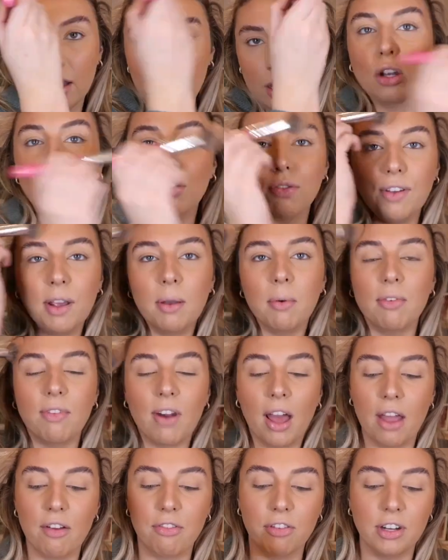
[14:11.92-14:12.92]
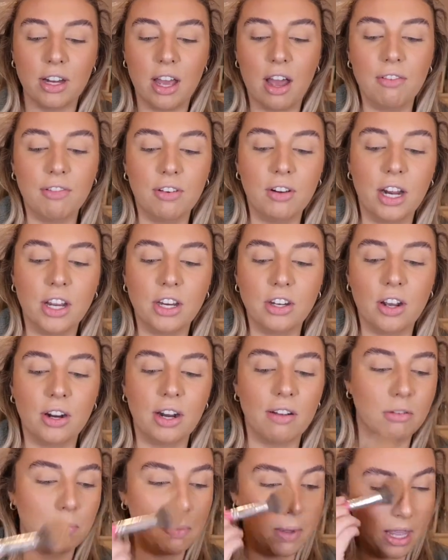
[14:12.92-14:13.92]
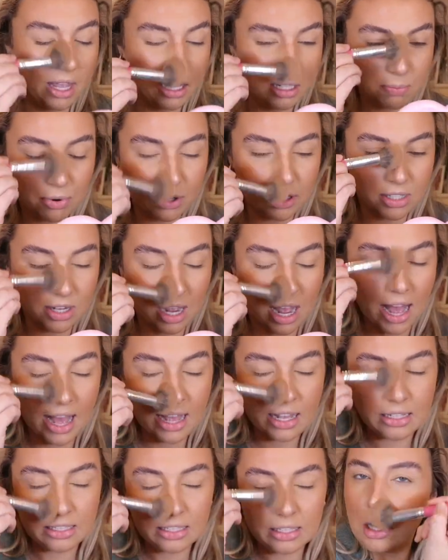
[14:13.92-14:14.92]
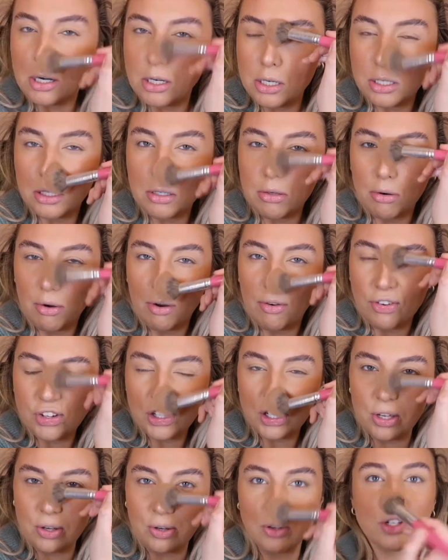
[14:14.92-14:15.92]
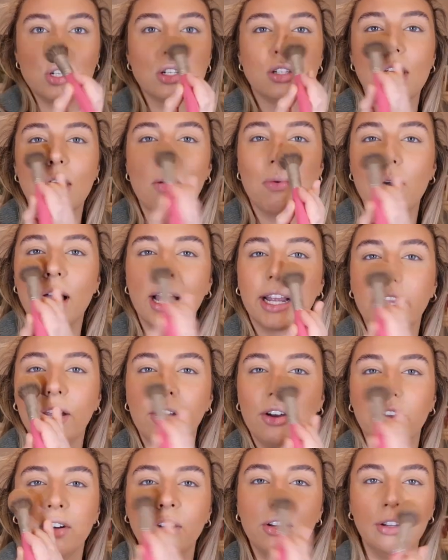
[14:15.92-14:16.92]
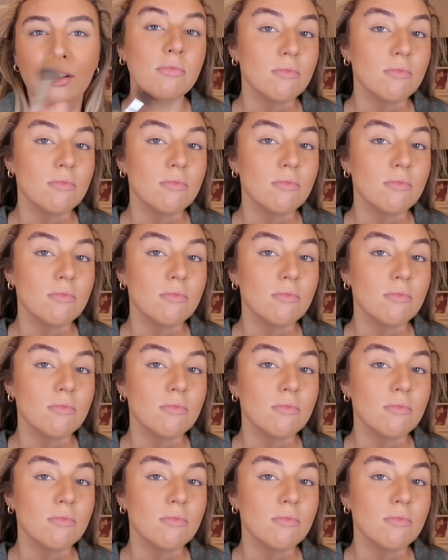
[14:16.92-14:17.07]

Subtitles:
Good thing with like every day, I feel like you don't have to be as precise. I just sort of do just like whack it on.